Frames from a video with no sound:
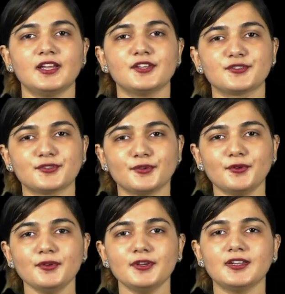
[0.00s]

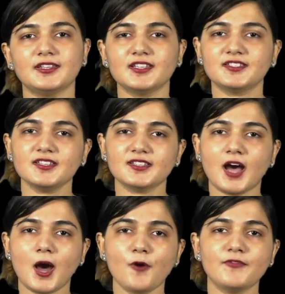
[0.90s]
So this is
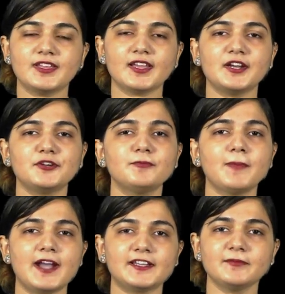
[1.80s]
how we can do
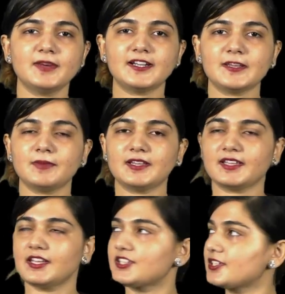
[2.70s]
pattern
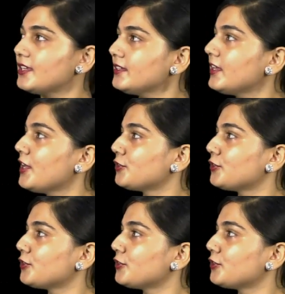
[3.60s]
multiplication